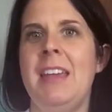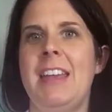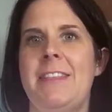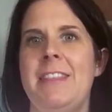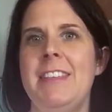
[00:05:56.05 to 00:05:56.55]

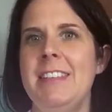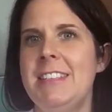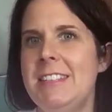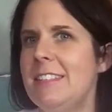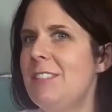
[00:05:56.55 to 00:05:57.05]
And
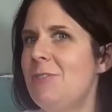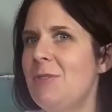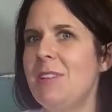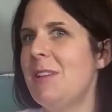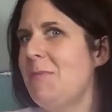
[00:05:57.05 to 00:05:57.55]
this is
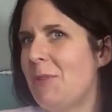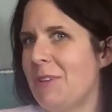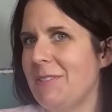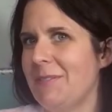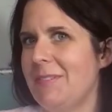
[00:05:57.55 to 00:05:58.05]
really
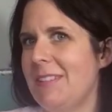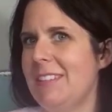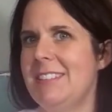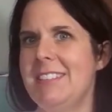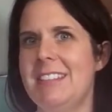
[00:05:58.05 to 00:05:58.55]
important.
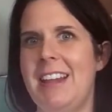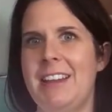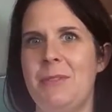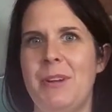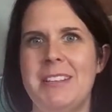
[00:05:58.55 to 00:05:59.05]
This is
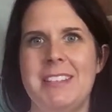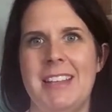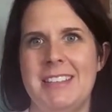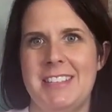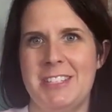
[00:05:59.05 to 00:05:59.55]
kind of what
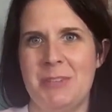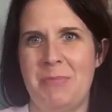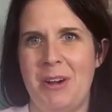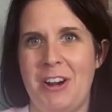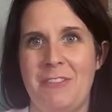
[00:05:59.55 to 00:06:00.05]
sets us
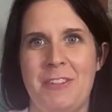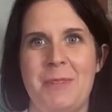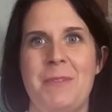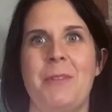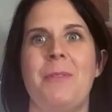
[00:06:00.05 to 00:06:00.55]
apart
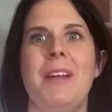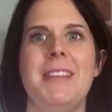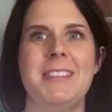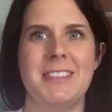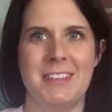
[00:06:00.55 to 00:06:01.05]
from the
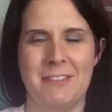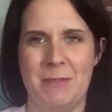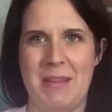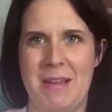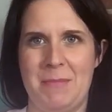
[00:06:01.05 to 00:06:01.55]
rest of
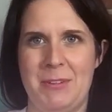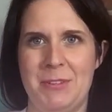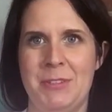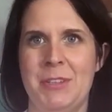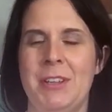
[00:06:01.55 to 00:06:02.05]
the
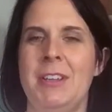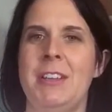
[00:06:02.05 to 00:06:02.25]
mammals.